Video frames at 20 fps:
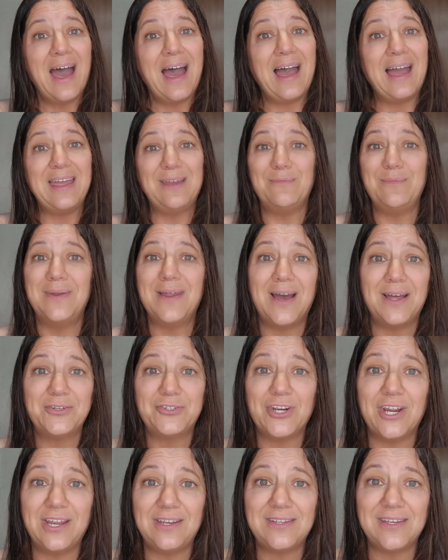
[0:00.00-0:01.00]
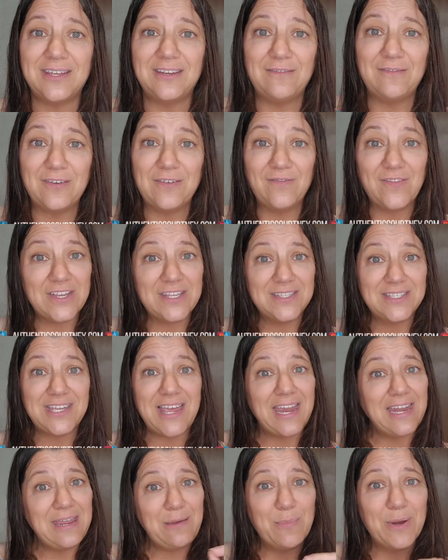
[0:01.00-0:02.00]
I am not trying to convince
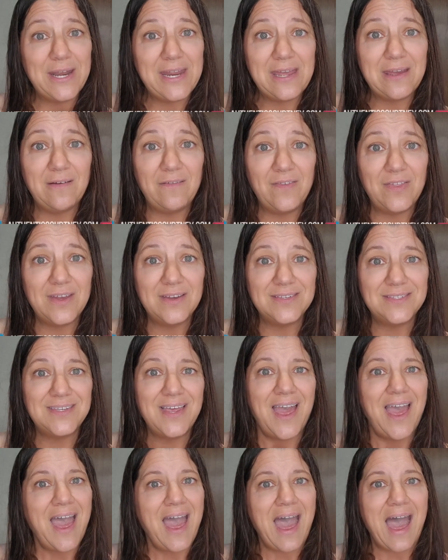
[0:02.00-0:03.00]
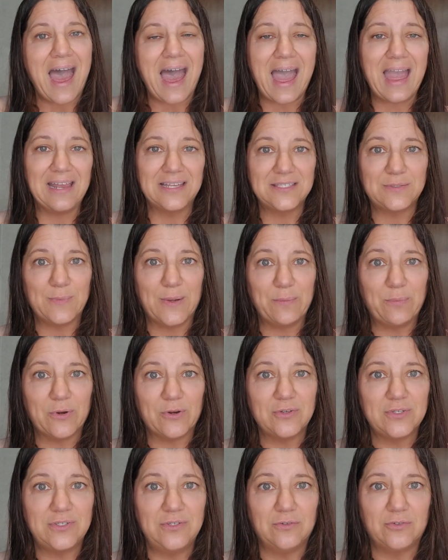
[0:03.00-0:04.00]
anybody of this. It's my
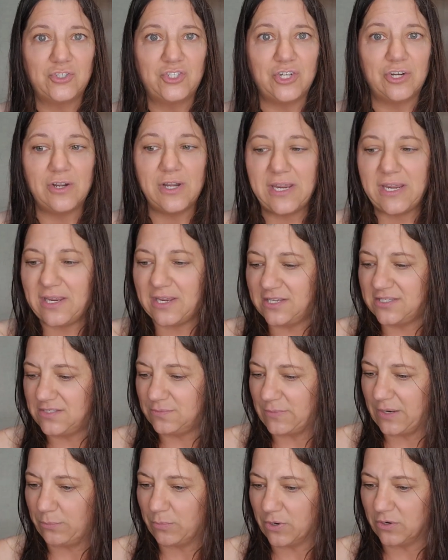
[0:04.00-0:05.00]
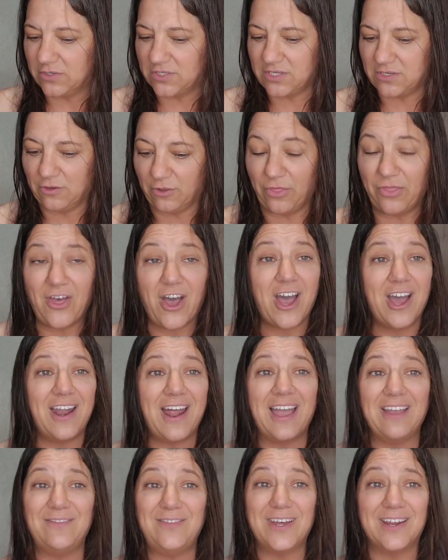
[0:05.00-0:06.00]
personal journey. It's my personal thought.
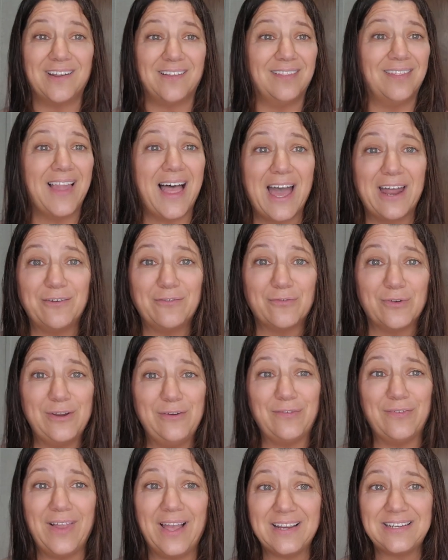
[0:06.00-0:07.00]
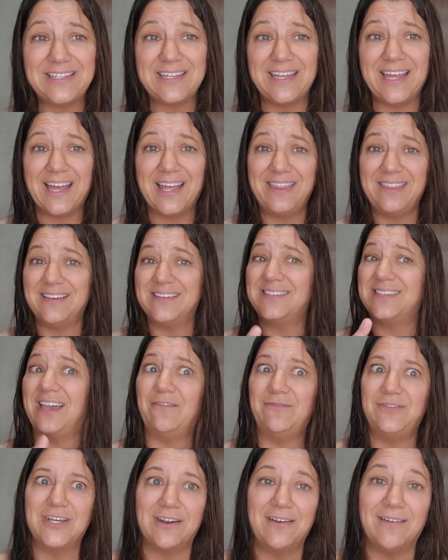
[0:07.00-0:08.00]
I've done a lot of reflecting on this.
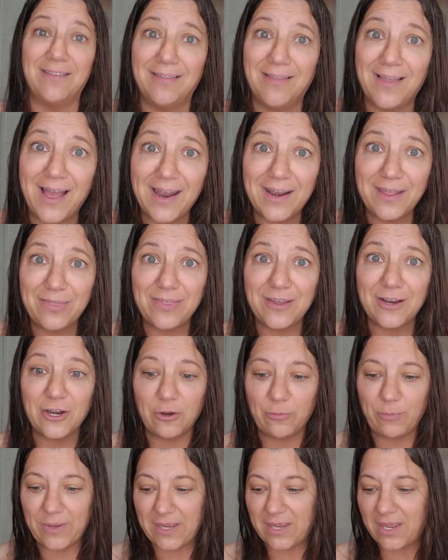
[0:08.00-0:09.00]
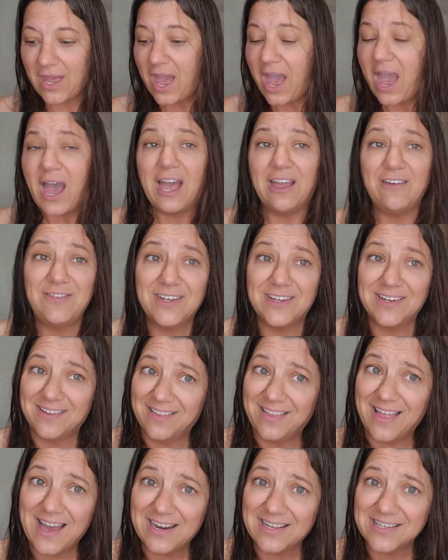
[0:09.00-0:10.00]
I've done a lot of therapy. I've done
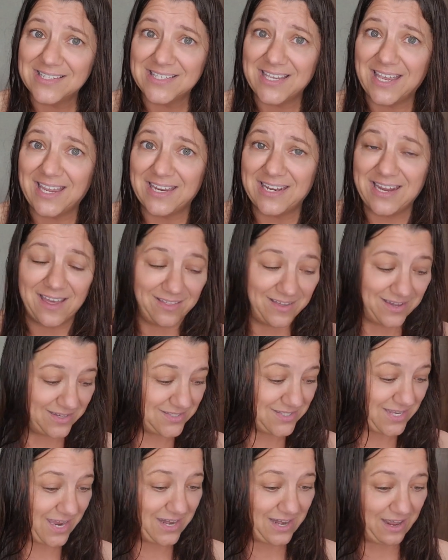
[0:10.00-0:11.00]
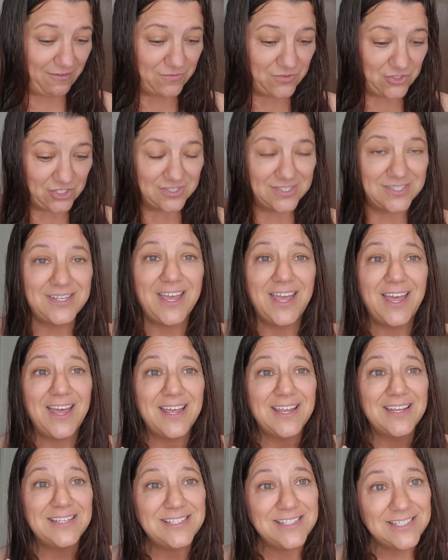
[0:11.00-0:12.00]
a lot of psychedelics, and I've just
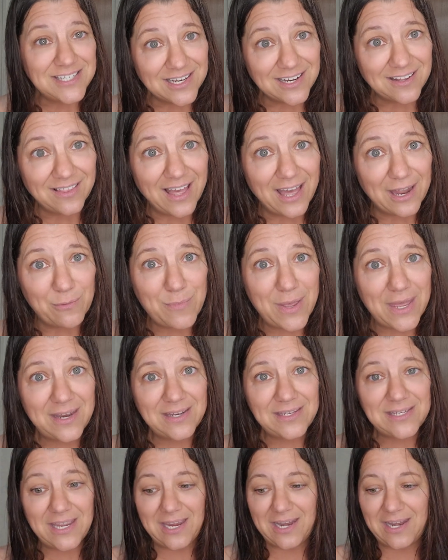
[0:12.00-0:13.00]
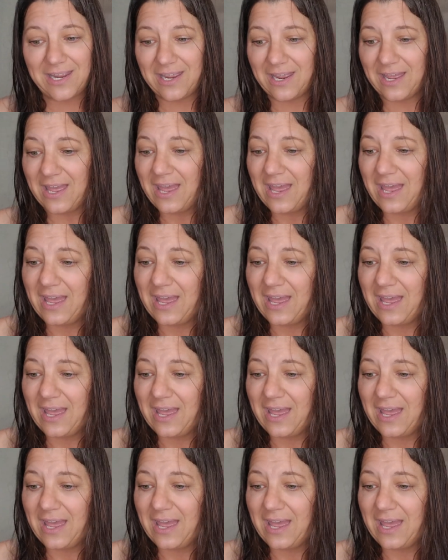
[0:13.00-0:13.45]
done a lot of meditating.